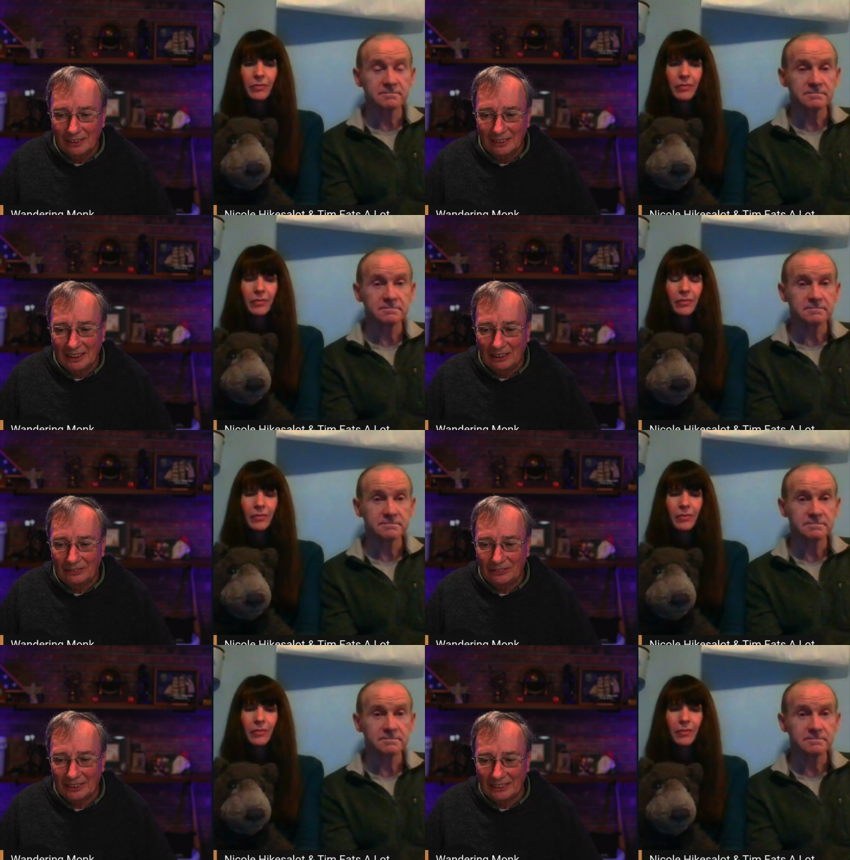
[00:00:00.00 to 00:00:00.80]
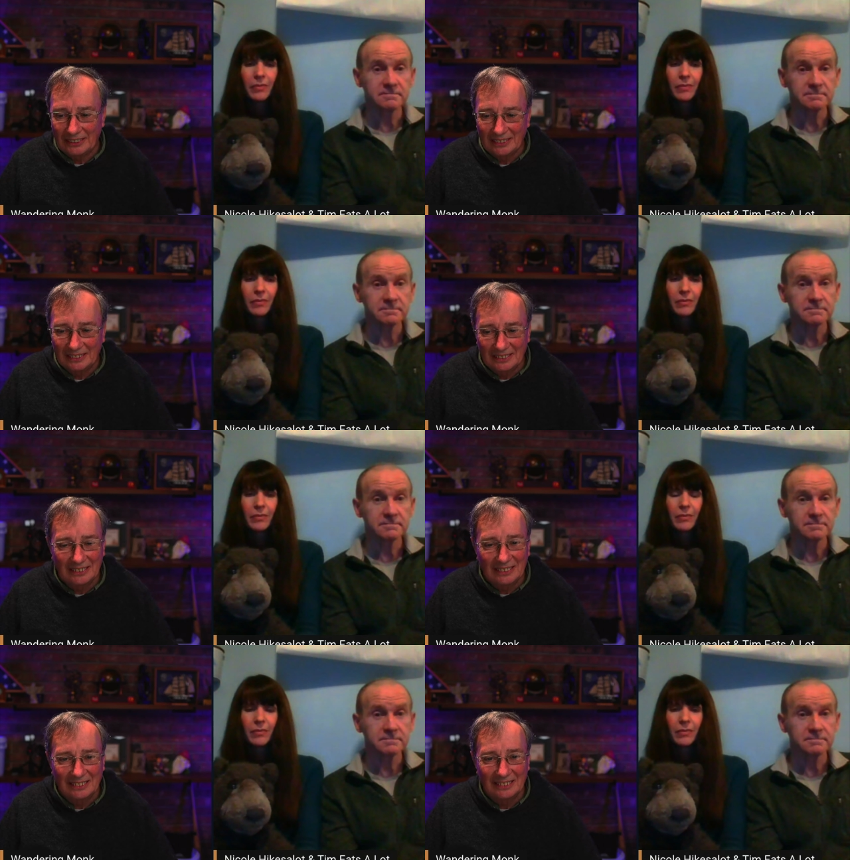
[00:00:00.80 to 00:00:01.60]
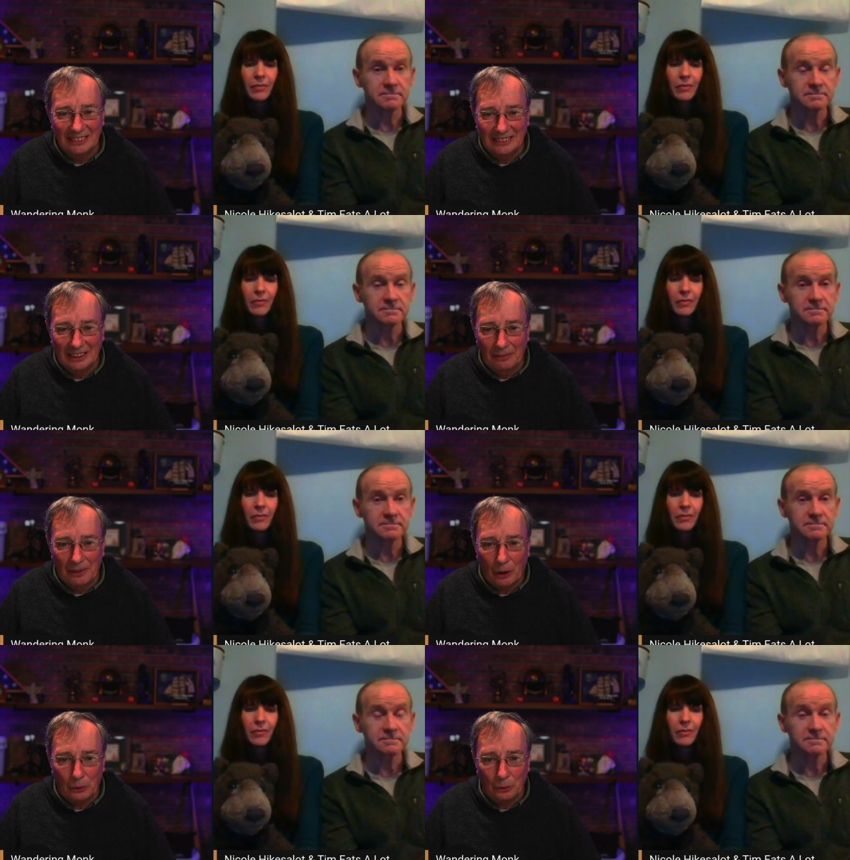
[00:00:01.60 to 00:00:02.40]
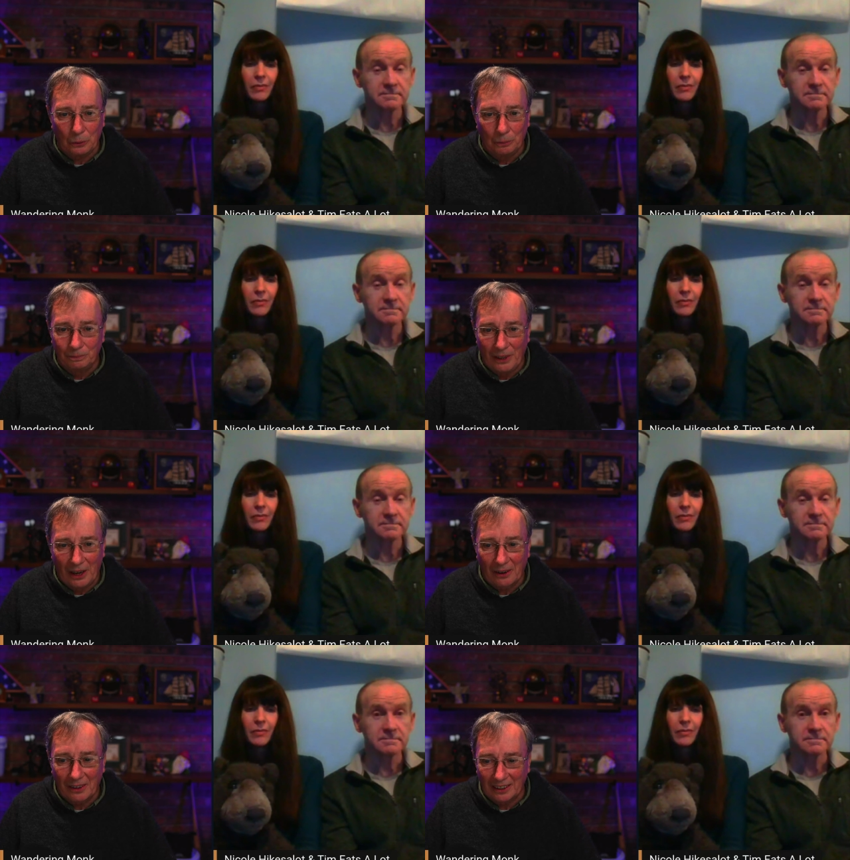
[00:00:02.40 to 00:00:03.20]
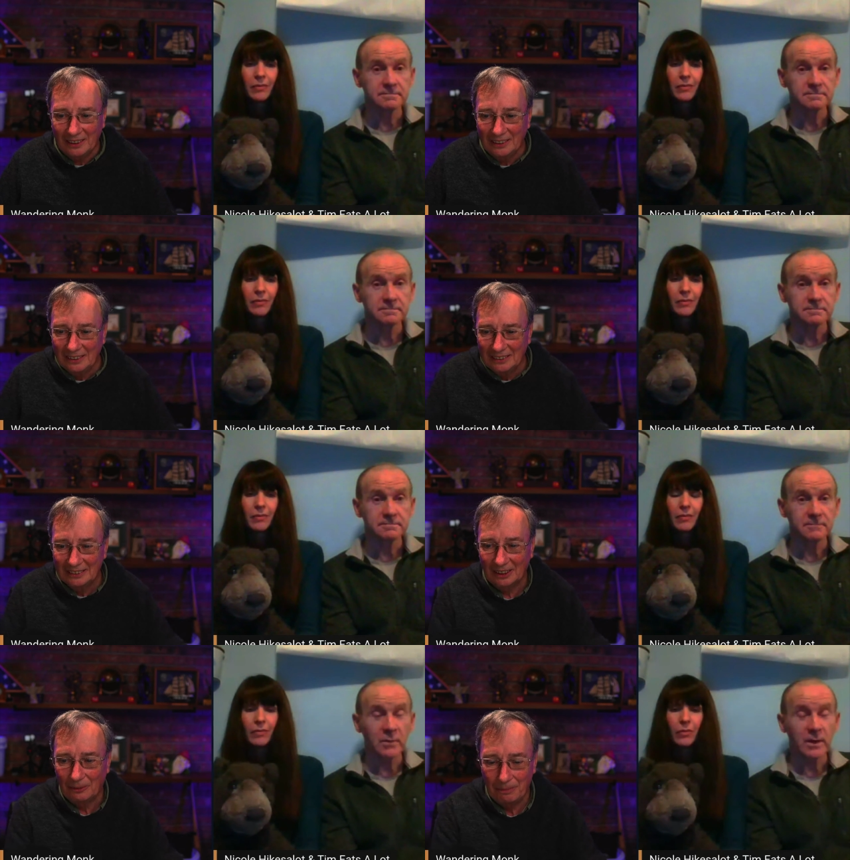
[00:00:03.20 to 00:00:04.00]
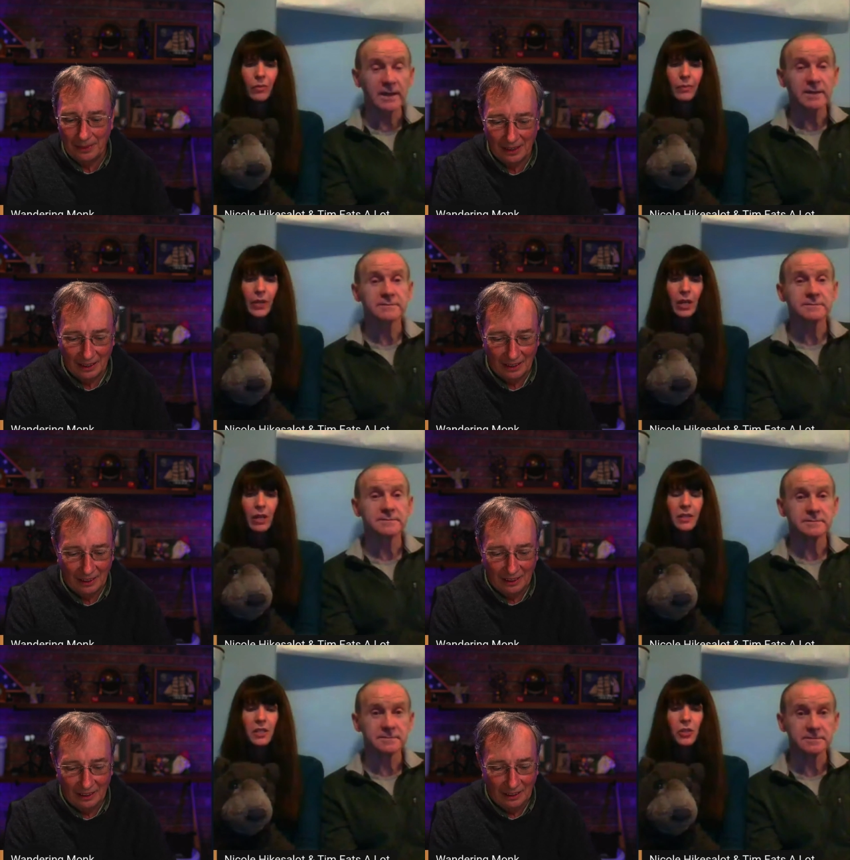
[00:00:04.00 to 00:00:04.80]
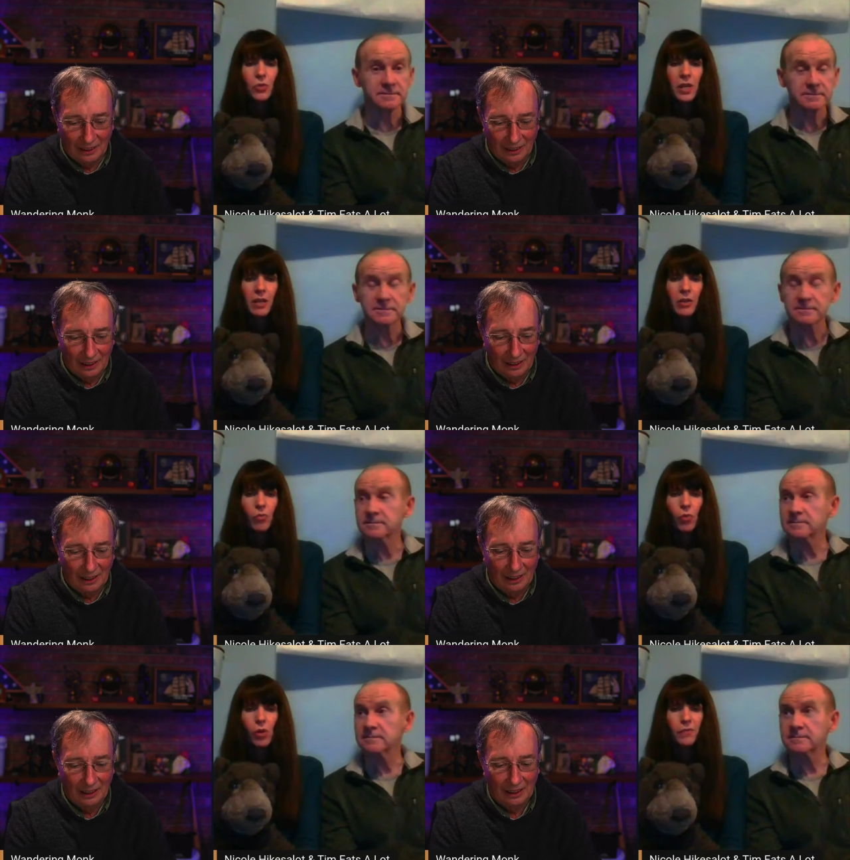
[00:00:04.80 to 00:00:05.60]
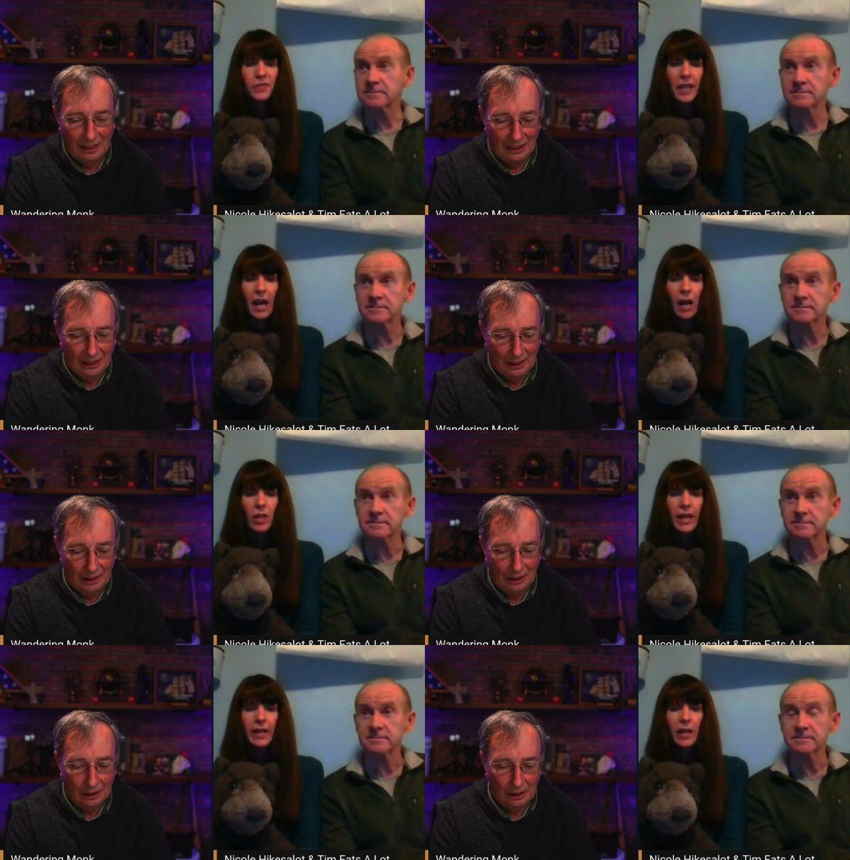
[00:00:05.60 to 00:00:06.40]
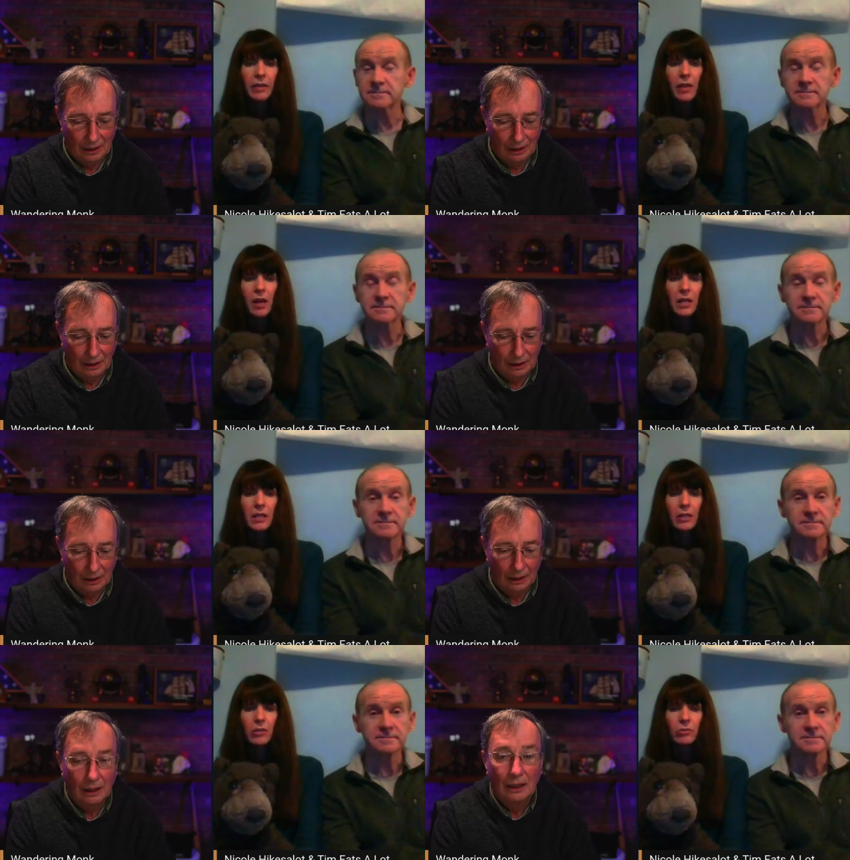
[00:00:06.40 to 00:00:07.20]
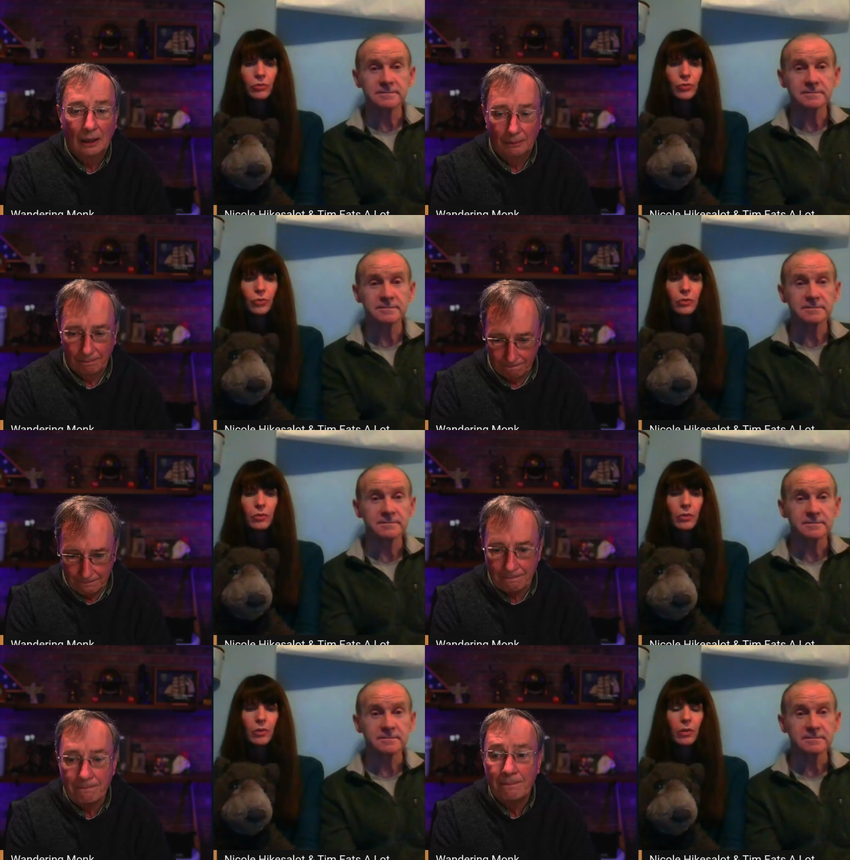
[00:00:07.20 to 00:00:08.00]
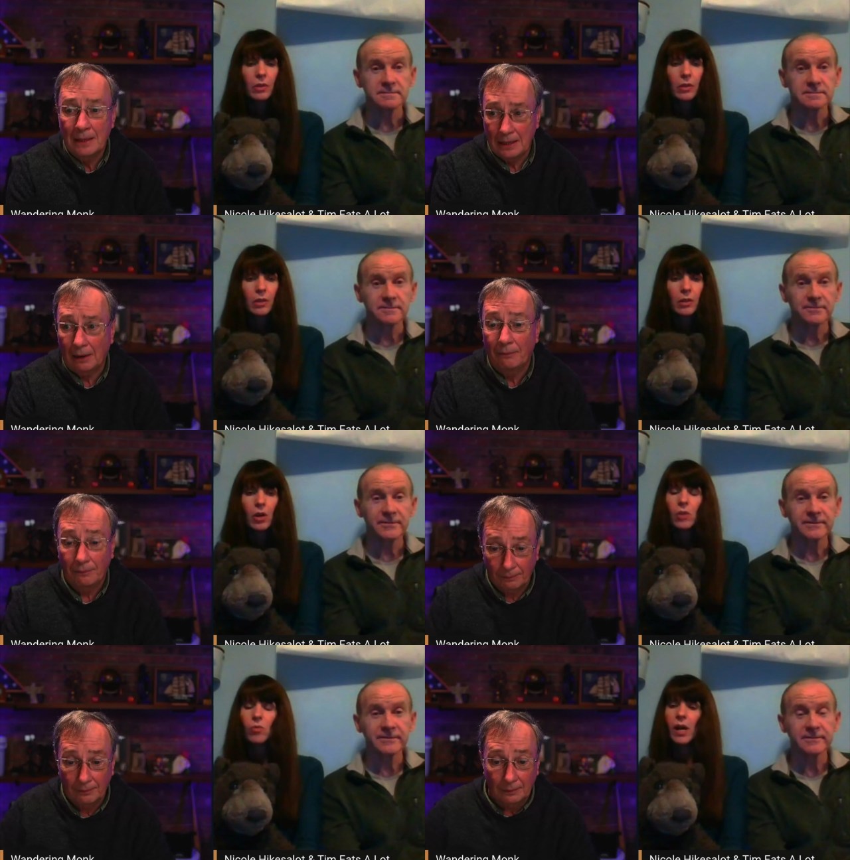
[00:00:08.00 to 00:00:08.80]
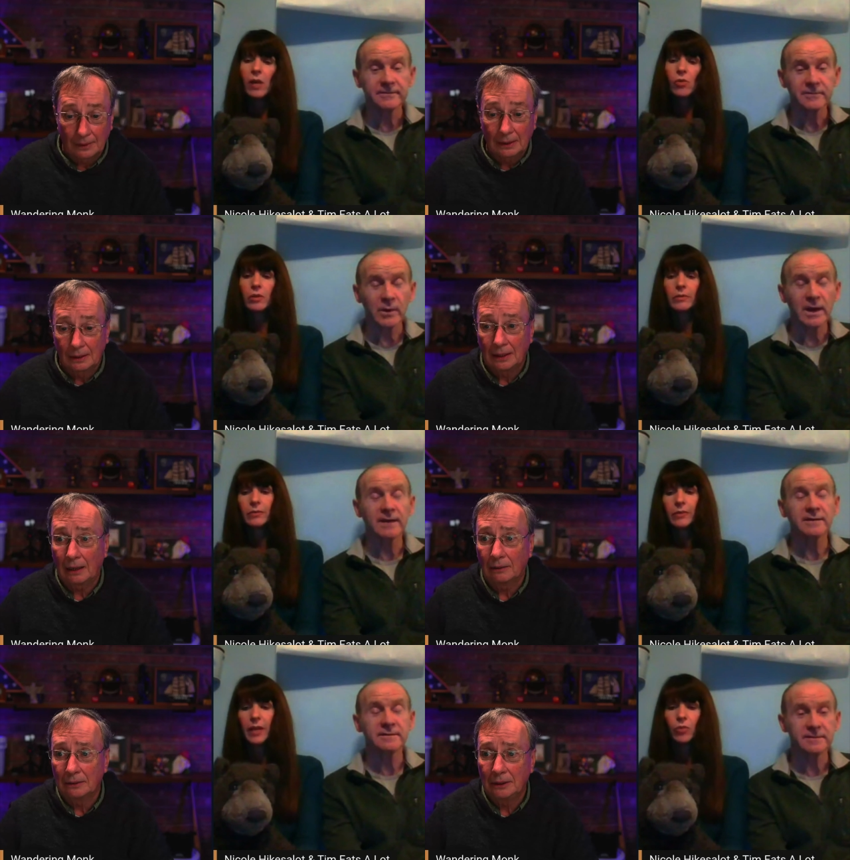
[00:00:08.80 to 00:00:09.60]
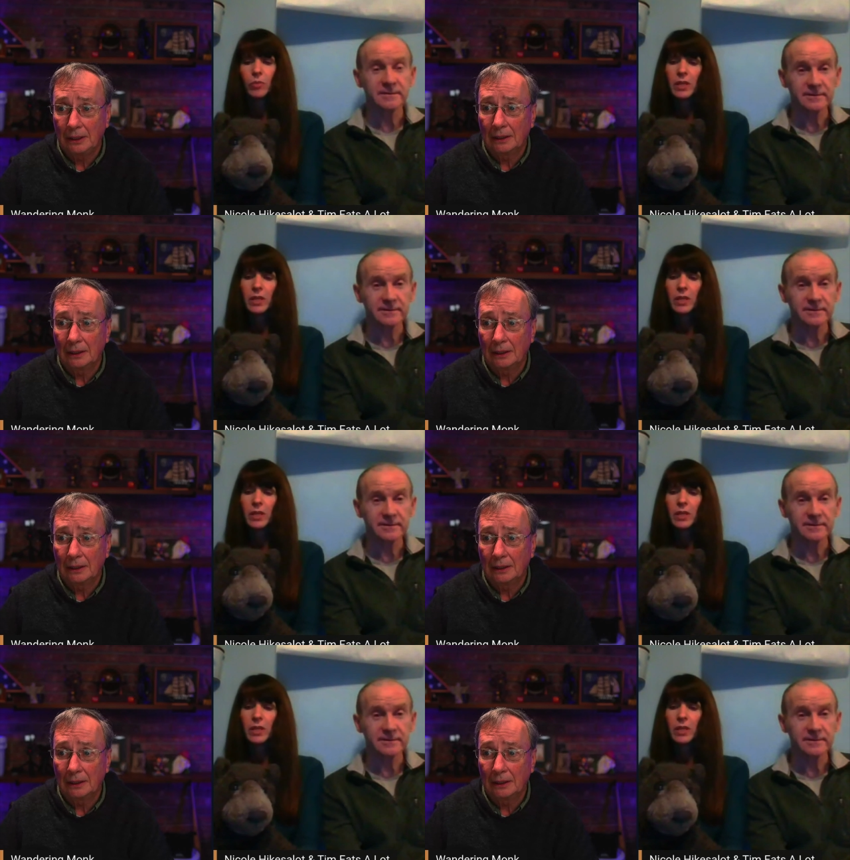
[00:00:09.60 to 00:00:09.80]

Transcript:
Speaker 1: of uh, of the whole area. So,
Speaker 2: did you hear the wolves howling at night? Mm-hmm. Yeah. Wow. Yeah. That yeah.